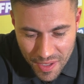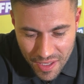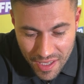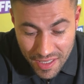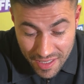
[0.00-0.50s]

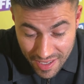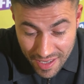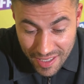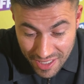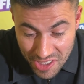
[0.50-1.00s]

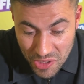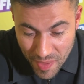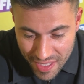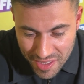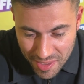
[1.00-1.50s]
I
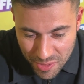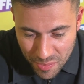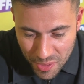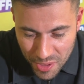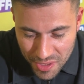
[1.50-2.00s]
expect him to
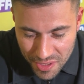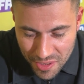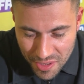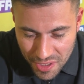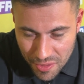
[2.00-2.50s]
put on
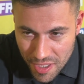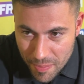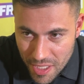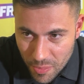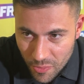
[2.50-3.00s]
another career
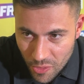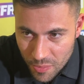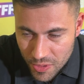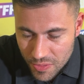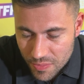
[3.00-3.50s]
best performance.